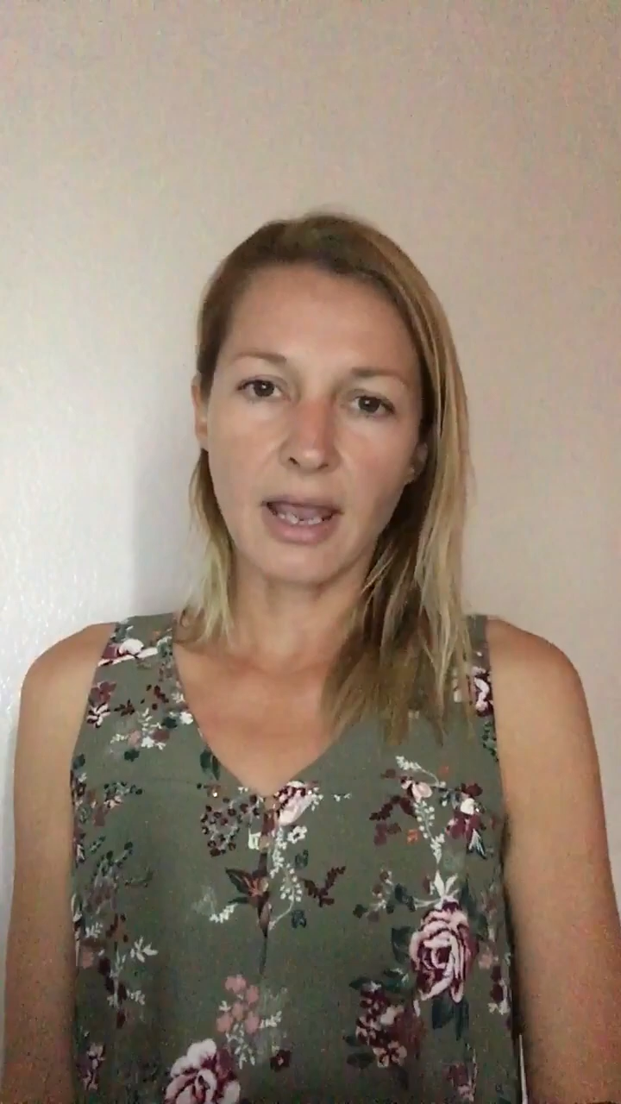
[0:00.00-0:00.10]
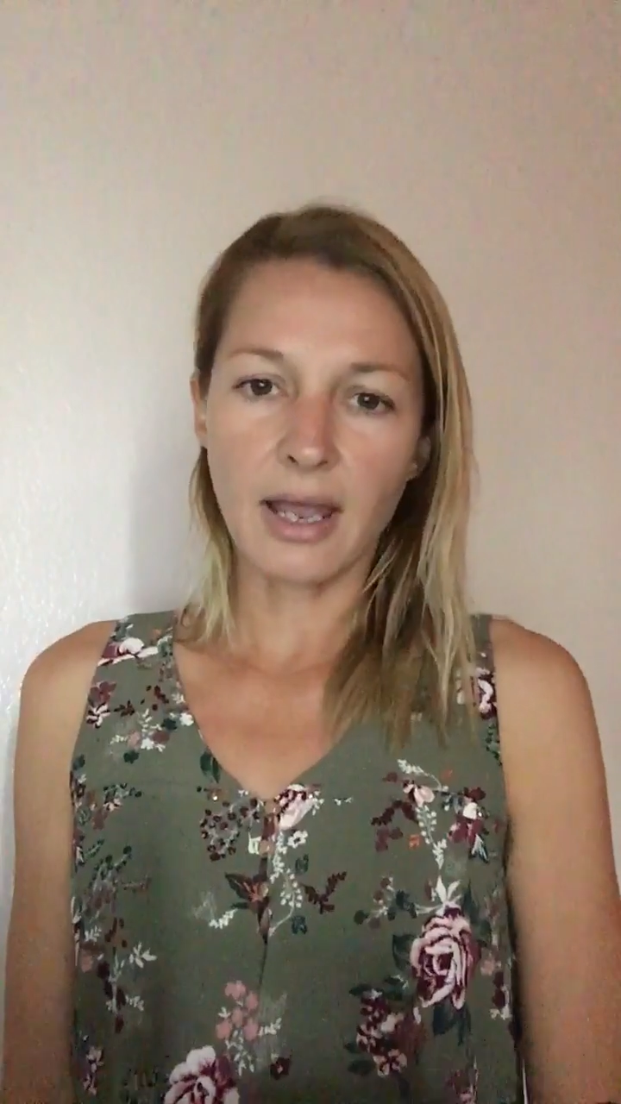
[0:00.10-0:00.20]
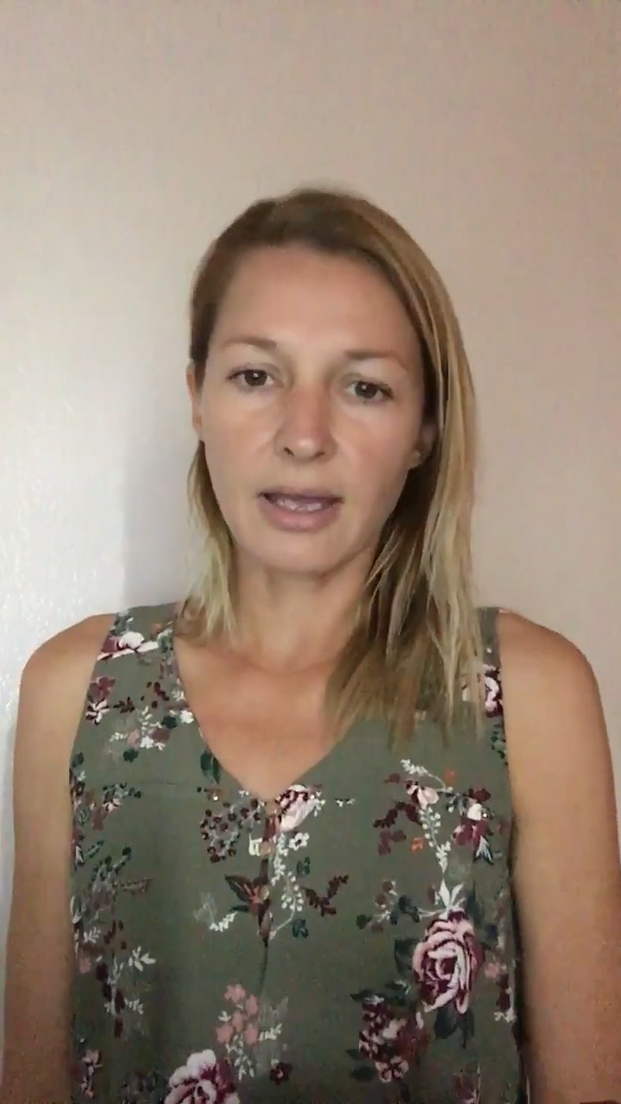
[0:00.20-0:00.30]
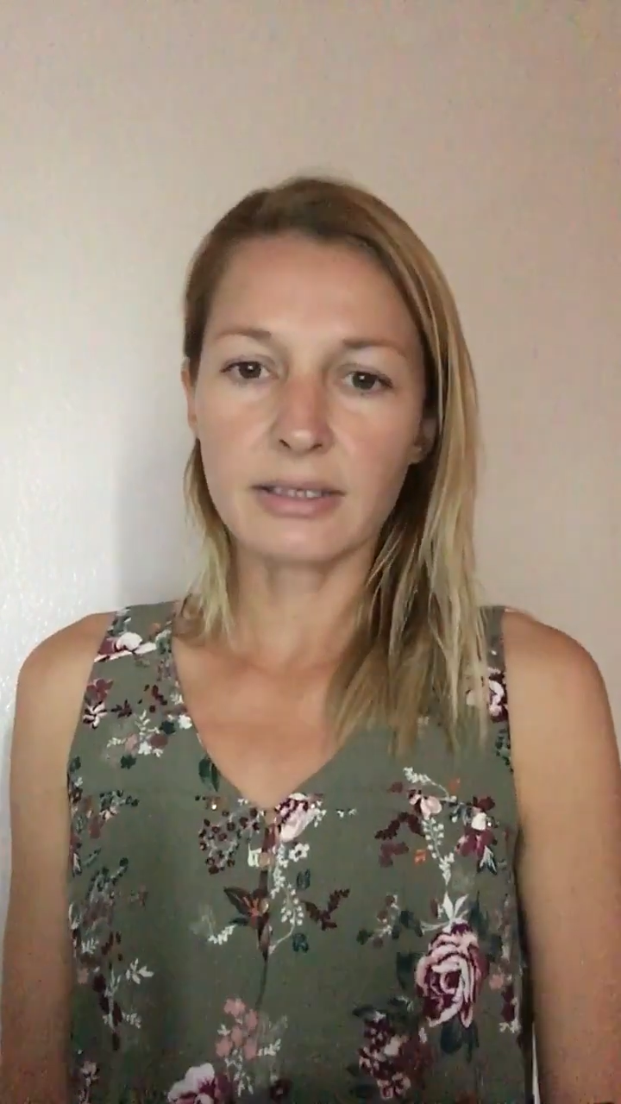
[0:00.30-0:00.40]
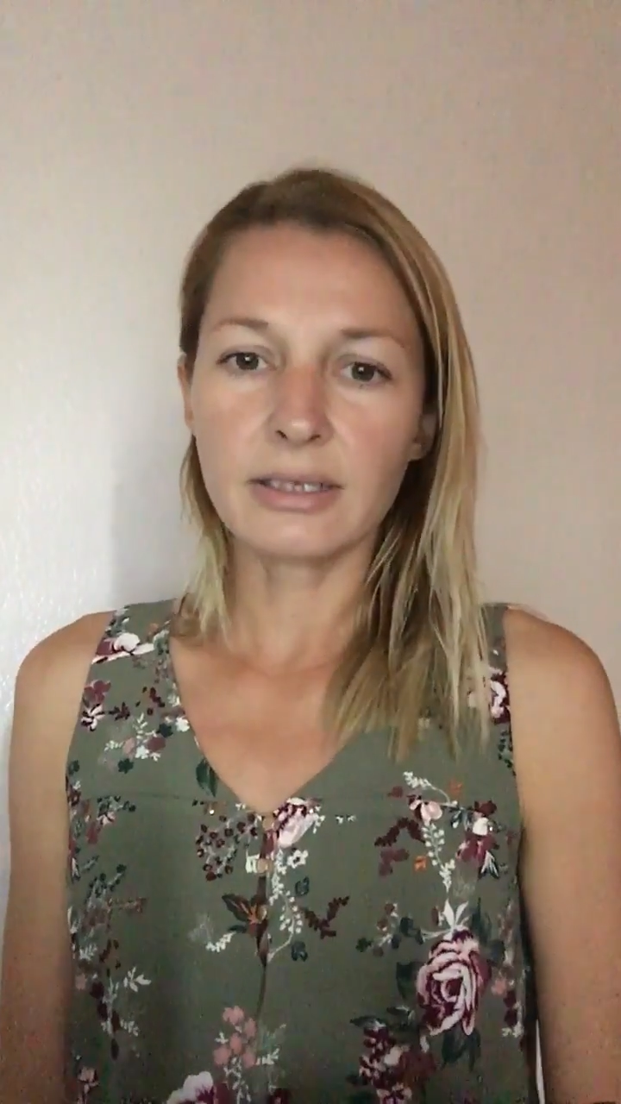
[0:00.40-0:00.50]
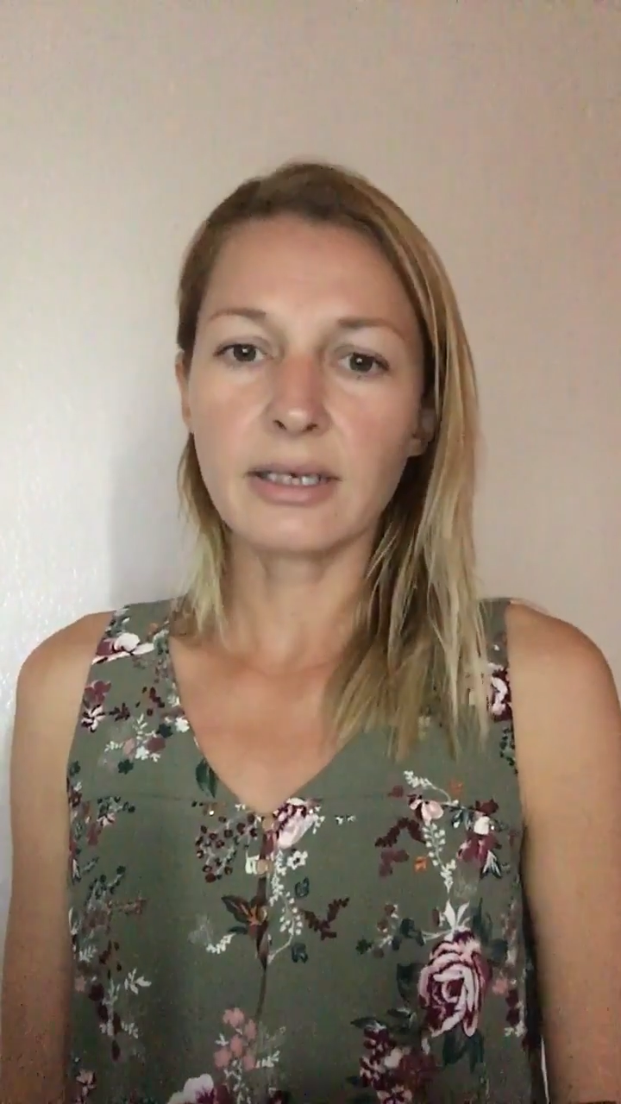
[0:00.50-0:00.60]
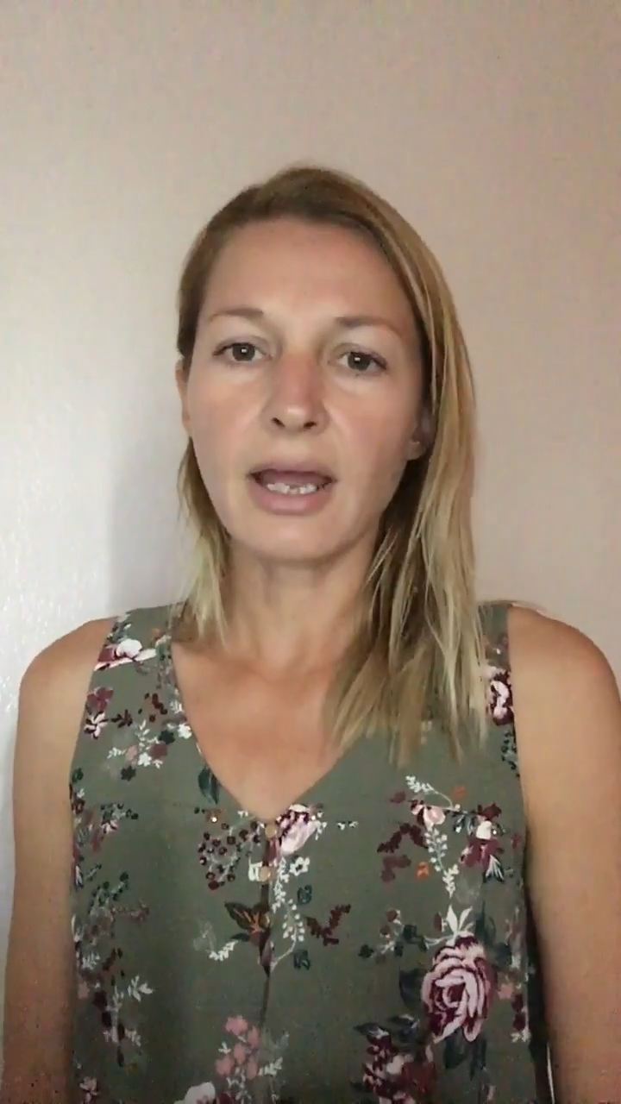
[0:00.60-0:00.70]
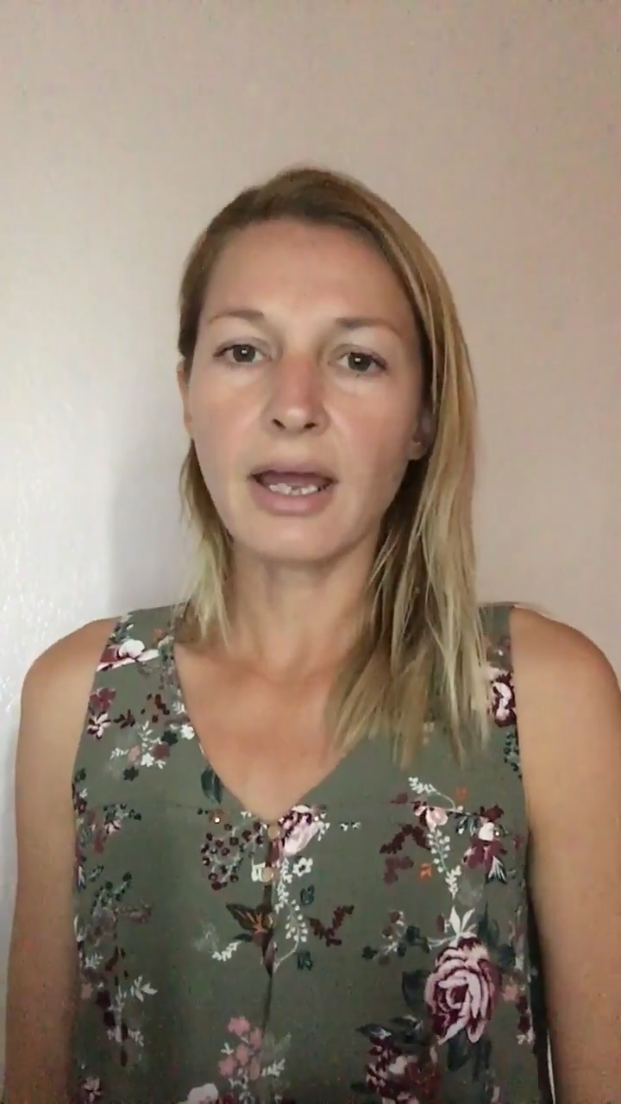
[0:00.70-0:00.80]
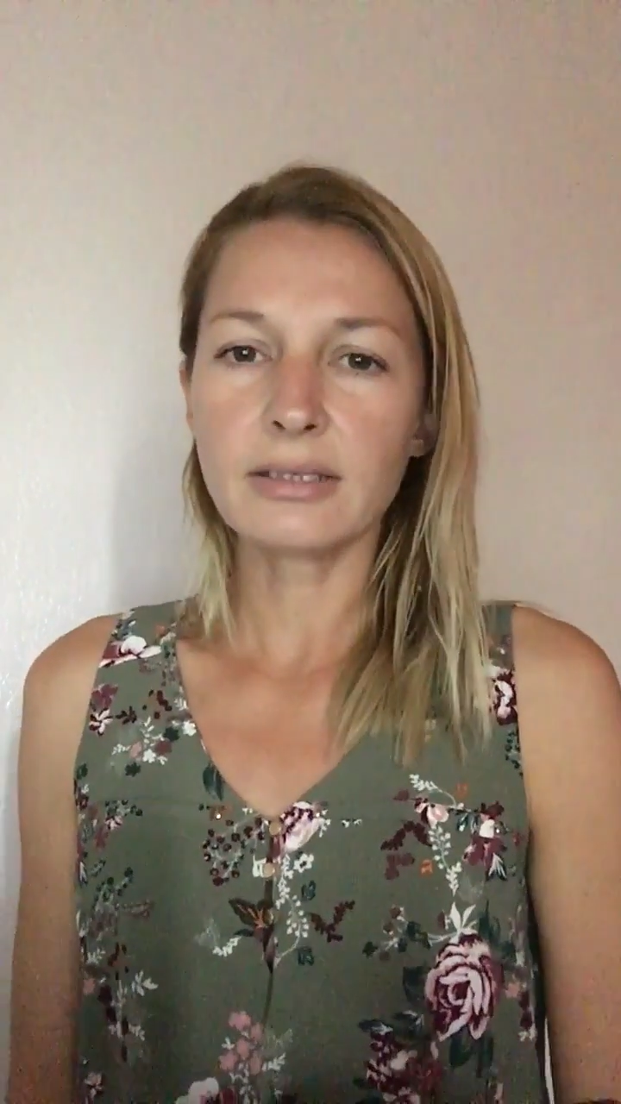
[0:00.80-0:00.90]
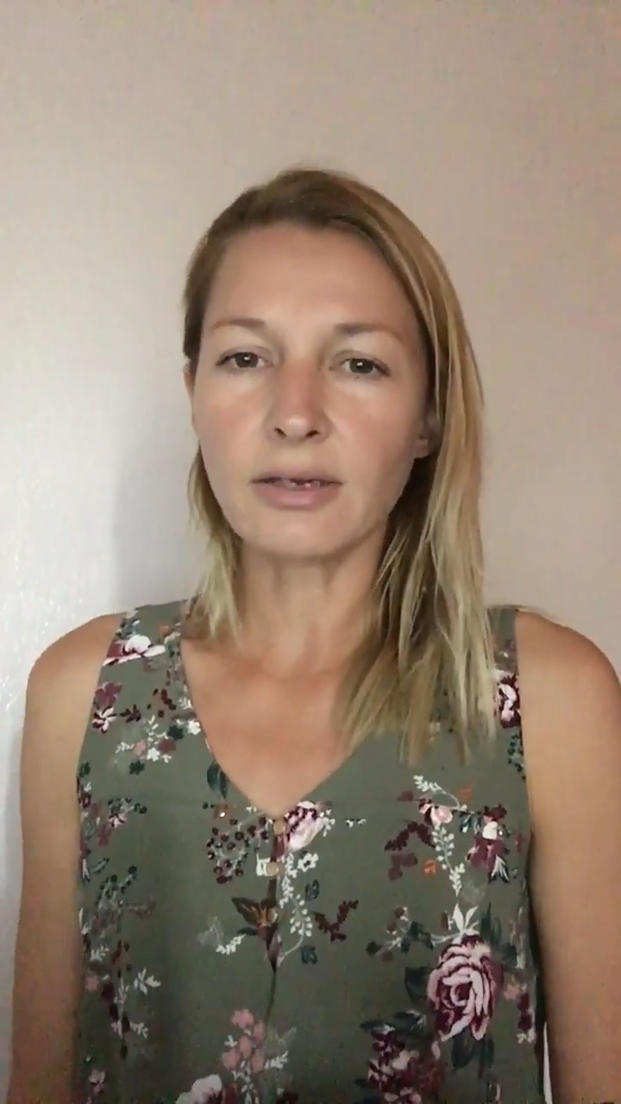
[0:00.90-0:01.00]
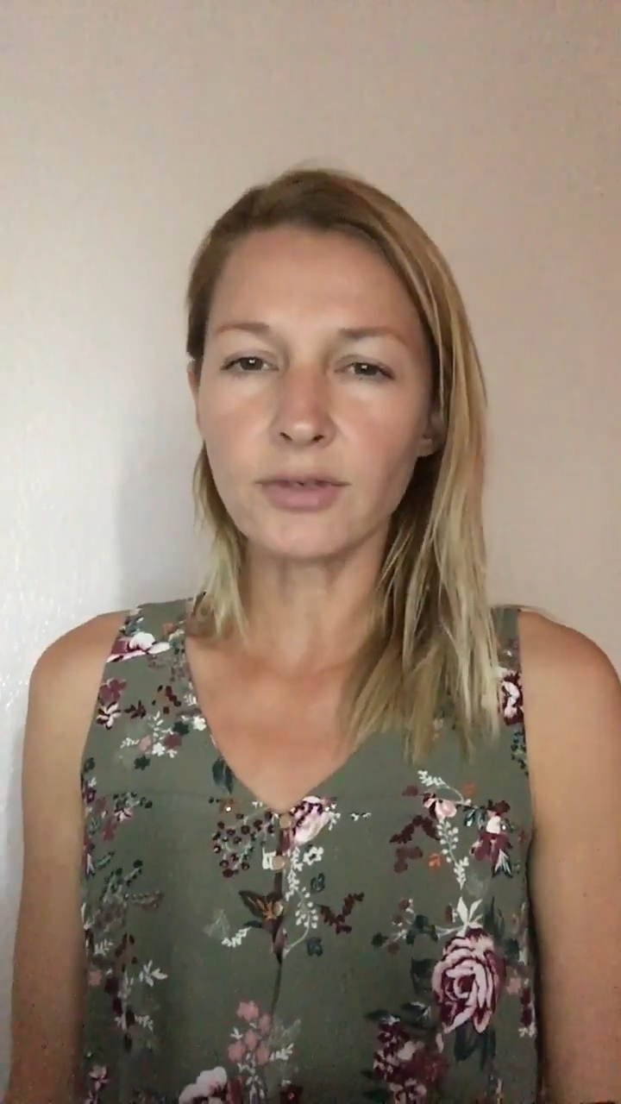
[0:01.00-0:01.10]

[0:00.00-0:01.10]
and it has